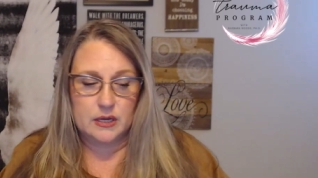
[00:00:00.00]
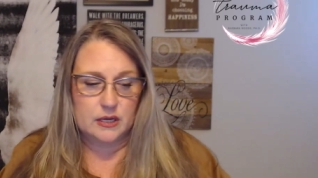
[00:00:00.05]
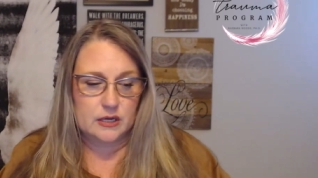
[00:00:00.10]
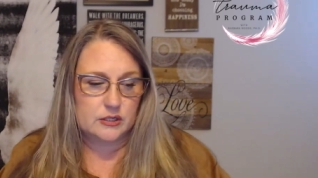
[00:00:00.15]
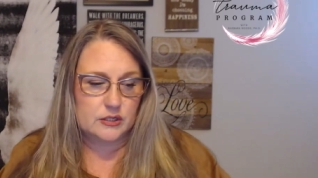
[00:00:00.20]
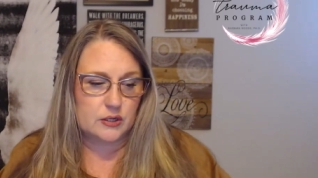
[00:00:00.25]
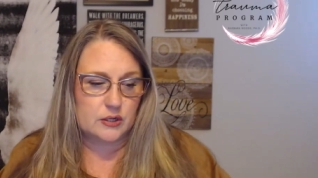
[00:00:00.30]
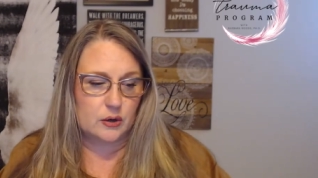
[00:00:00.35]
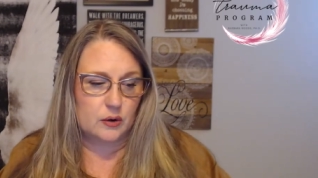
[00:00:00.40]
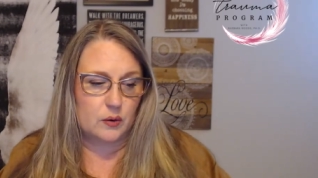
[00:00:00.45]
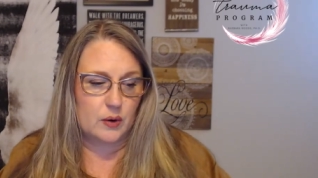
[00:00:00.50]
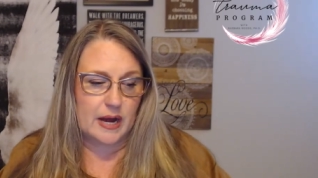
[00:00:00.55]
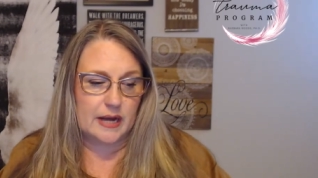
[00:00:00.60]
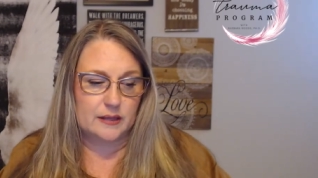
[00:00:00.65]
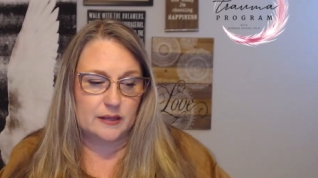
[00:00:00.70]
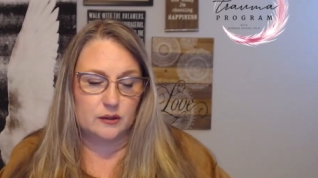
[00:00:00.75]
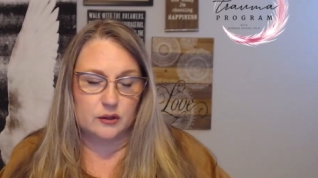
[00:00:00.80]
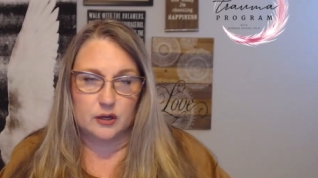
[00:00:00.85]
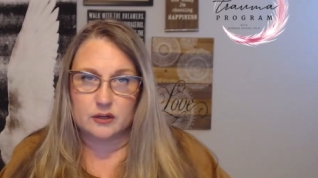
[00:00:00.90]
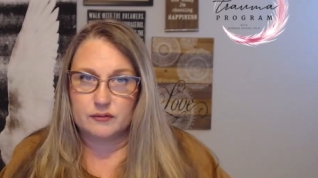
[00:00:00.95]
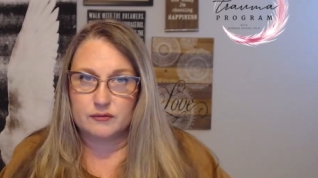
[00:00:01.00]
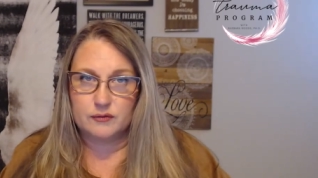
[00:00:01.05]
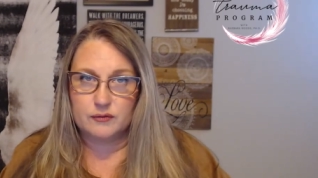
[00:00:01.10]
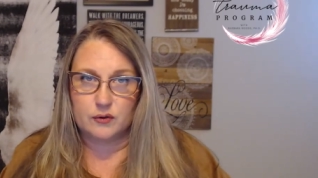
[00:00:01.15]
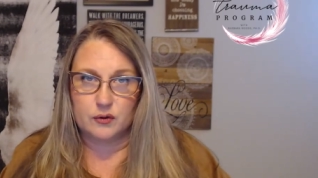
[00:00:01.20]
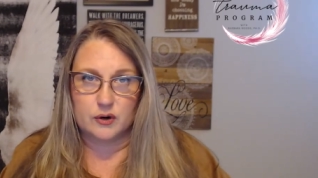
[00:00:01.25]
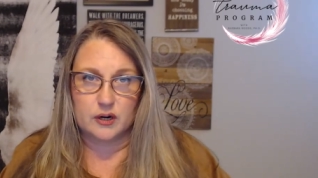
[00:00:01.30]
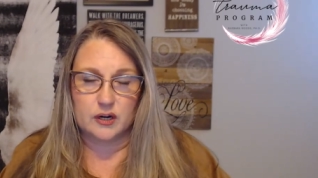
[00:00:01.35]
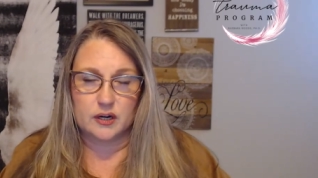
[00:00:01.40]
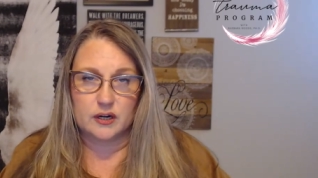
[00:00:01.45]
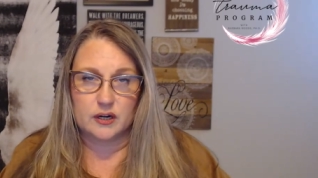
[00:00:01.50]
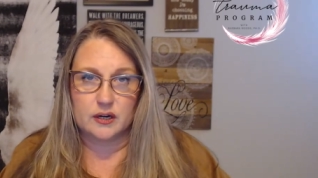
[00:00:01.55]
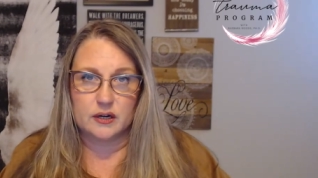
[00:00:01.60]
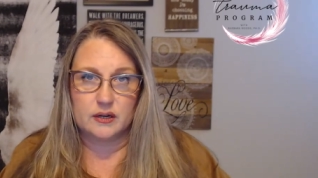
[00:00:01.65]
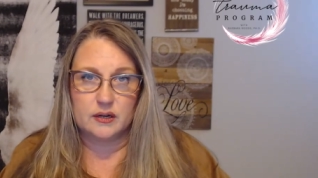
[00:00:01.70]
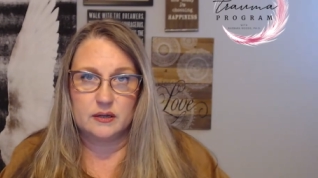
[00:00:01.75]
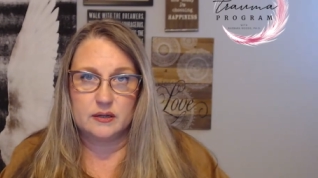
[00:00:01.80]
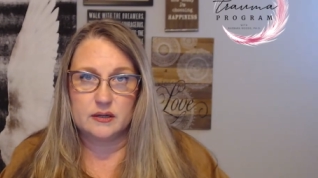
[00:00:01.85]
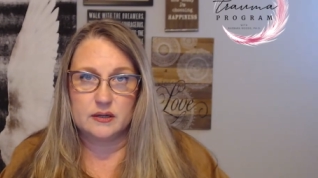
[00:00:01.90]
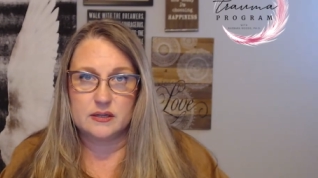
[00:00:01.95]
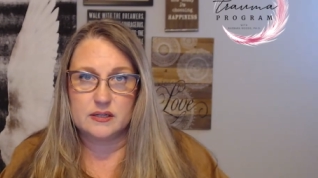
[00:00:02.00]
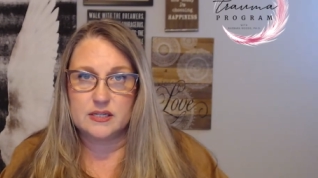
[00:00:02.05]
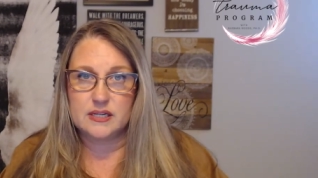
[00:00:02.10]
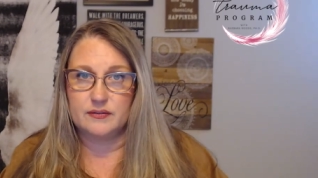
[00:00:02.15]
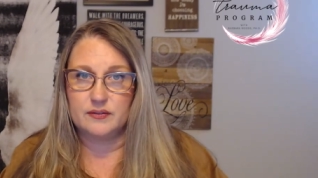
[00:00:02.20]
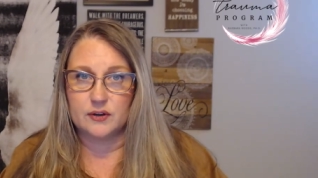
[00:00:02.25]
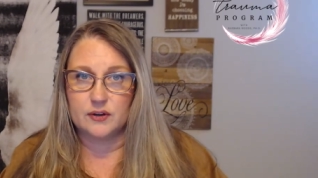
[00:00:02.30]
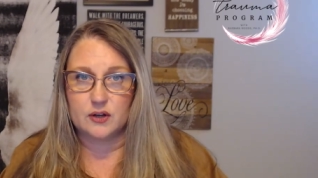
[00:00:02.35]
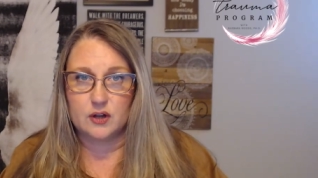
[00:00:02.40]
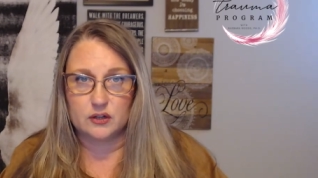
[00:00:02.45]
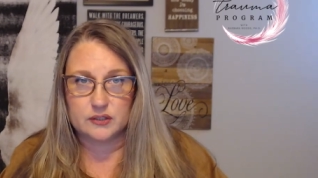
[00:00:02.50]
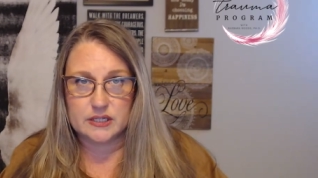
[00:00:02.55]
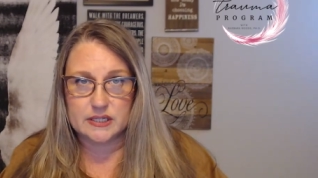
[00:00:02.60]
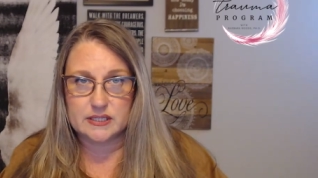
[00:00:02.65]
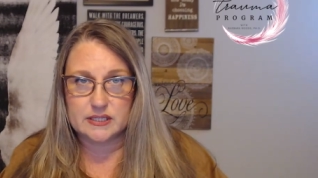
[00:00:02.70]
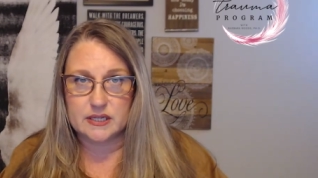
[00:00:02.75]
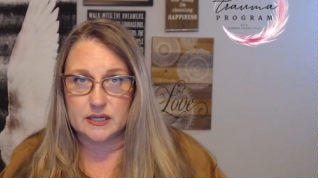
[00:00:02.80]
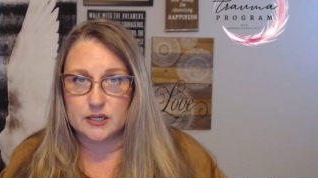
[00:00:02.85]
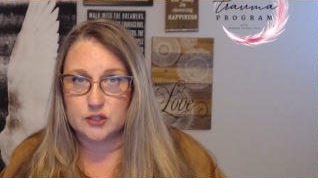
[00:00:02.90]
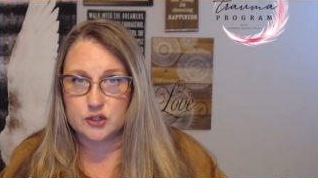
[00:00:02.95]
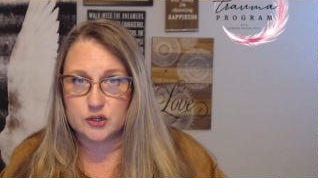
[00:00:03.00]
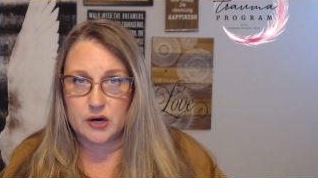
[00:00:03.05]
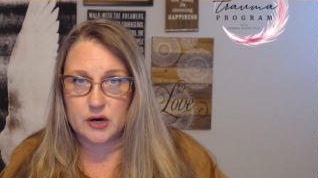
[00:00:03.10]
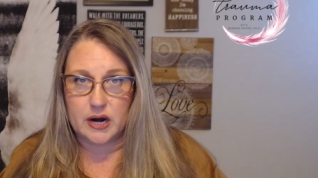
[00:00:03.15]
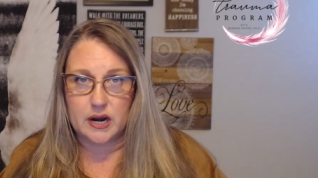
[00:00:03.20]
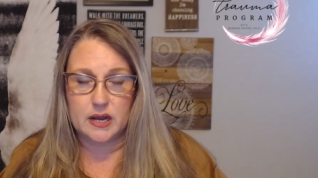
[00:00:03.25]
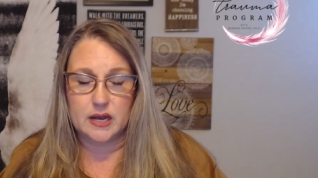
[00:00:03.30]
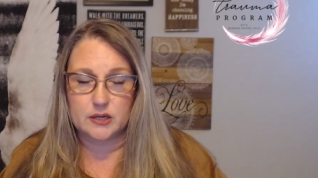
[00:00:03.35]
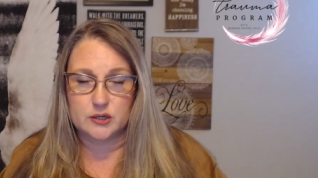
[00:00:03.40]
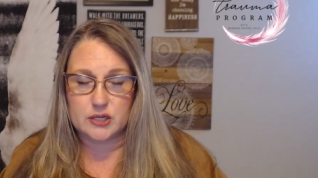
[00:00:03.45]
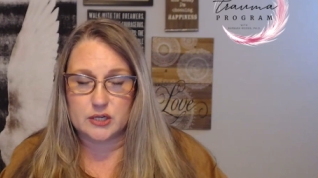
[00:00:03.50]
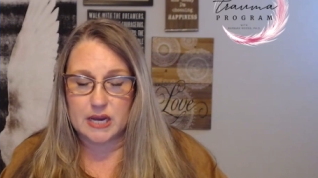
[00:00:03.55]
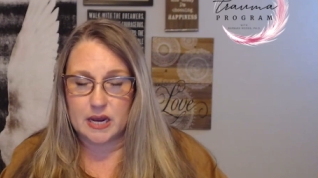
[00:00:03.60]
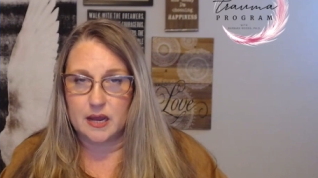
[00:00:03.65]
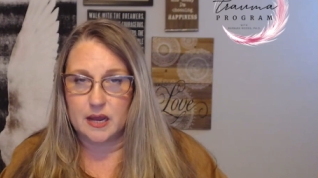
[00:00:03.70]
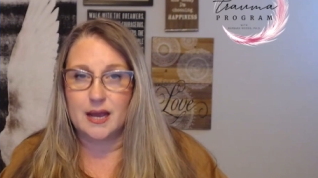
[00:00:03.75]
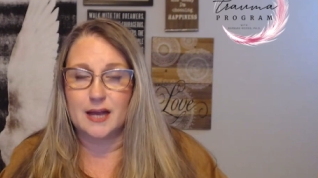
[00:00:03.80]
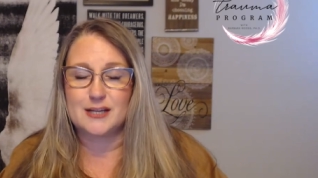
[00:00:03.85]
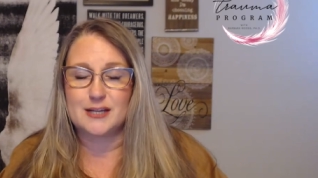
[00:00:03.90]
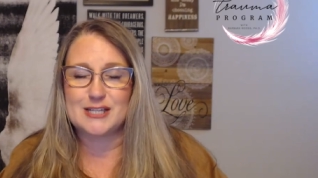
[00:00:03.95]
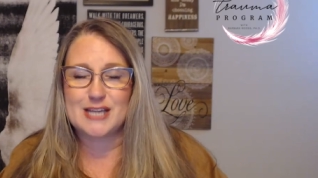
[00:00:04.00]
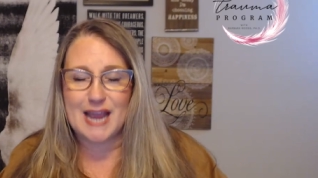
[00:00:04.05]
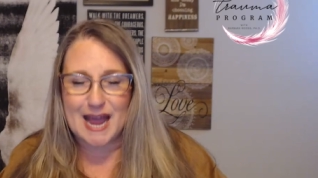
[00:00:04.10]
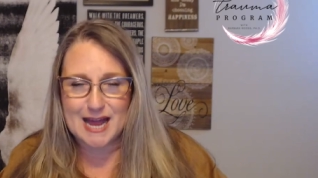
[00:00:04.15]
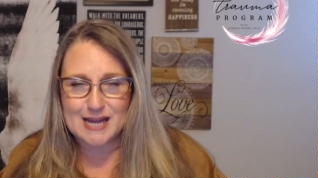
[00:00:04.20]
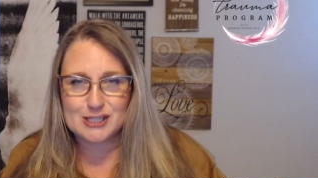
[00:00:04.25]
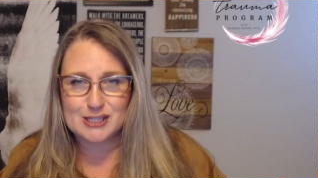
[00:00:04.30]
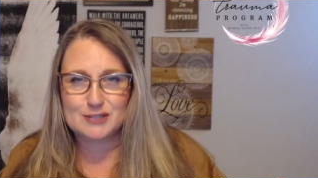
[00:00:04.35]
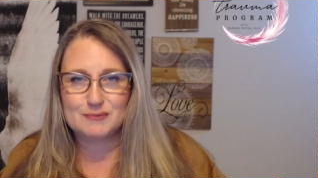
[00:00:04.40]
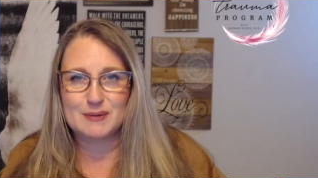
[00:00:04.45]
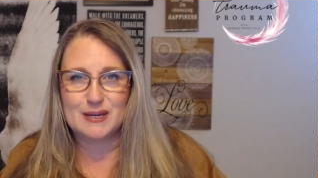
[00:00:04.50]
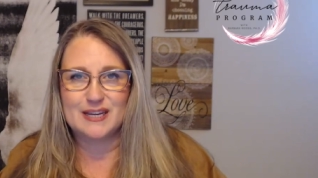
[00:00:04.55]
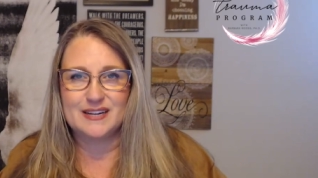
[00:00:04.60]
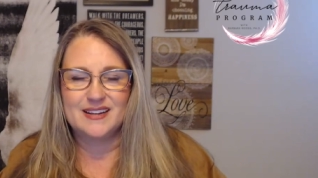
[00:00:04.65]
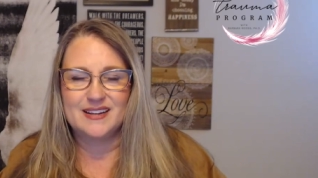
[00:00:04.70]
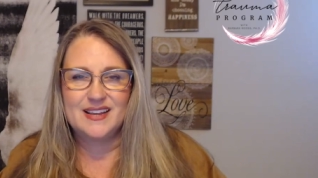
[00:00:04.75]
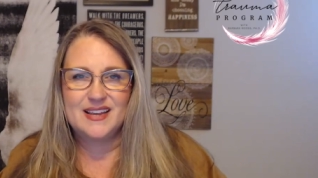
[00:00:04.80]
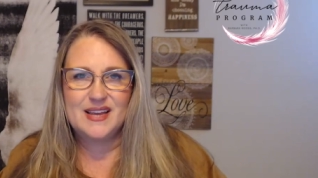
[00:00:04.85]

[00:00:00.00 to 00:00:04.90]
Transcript: So I look for difficulties in att attachment,